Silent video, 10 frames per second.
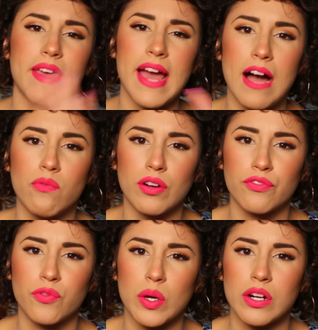they have one
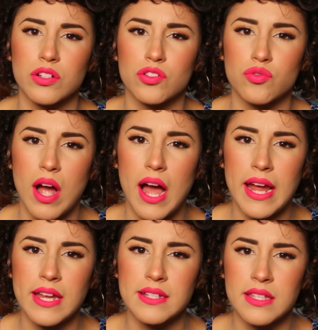for
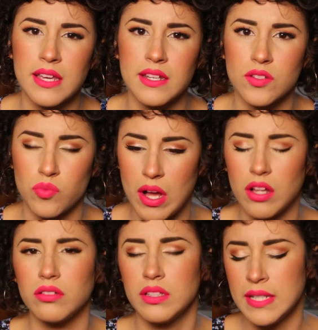dry skin as
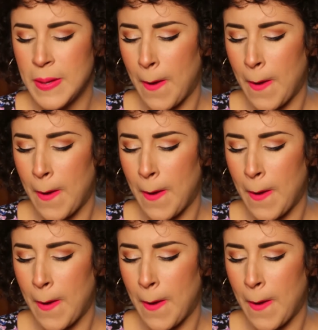well.